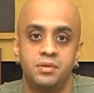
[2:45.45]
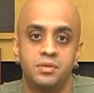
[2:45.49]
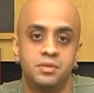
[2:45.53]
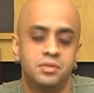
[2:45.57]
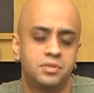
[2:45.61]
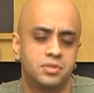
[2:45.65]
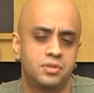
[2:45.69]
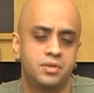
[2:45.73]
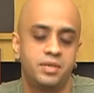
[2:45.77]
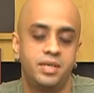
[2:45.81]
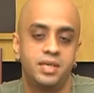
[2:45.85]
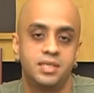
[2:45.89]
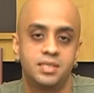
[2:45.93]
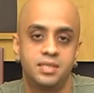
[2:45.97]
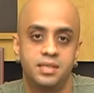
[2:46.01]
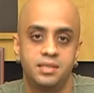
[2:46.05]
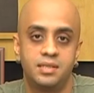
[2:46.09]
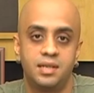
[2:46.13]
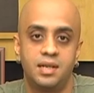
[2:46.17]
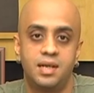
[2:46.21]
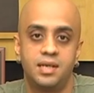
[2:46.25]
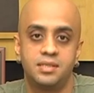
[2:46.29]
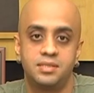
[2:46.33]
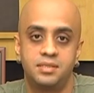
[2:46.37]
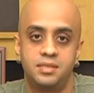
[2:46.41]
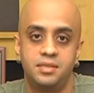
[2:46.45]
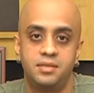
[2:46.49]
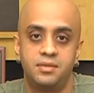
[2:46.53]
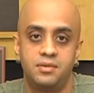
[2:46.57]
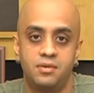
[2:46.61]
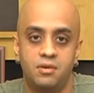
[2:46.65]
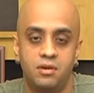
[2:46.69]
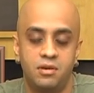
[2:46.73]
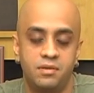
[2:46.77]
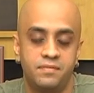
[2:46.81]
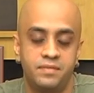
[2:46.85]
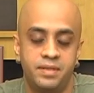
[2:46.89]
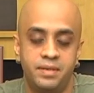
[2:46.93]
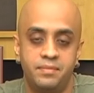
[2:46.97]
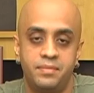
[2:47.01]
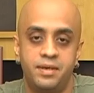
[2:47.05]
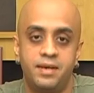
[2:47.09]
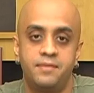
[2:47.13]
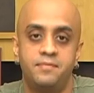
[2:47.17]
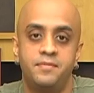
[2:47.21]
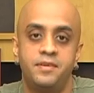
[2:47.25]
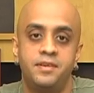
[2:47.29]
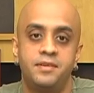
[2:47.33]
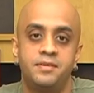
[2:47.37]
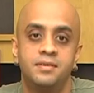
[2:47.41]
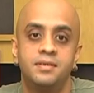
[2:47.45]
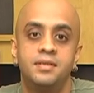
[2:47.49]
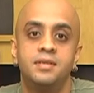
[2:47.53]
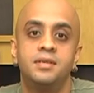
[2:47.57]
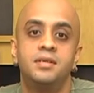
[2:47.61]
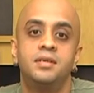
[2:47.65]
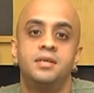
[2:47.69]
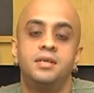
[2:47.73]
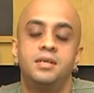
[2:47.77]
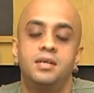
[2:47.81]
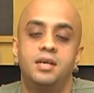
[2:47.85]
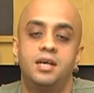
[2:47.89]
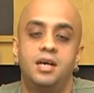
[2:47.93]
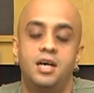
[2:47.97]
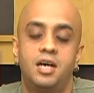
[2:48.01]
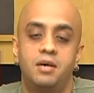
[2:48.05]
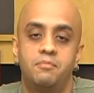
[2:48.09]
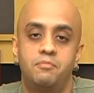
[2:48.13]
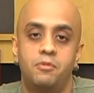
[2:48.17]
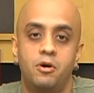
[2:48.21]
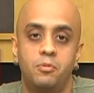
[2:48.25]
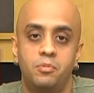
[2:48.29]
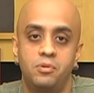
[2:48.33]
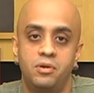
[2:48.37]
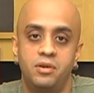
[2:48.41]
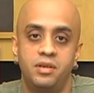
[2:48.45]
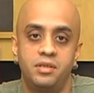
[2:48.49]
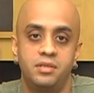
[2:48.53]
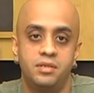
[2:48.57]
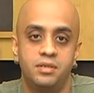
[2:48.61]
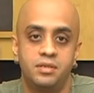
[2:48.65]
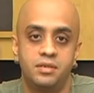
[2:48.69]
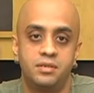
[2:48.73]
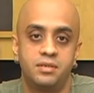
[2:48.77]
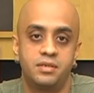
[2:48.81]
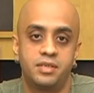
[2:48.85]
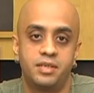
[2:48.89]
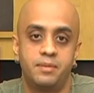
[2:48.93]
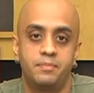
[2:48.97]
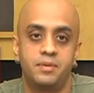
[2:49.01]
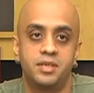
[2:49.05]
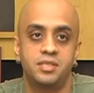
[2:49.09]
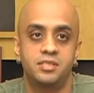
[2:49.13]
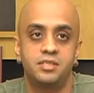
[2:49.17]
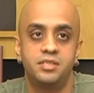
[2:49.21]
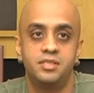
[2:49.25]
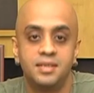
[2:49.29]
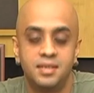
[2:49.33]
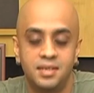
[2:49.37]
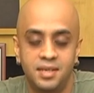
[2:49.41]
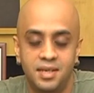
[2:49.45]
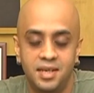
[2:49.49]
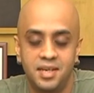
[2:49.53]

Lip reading: So yes, in the last year, all of them have been popular in their capacity.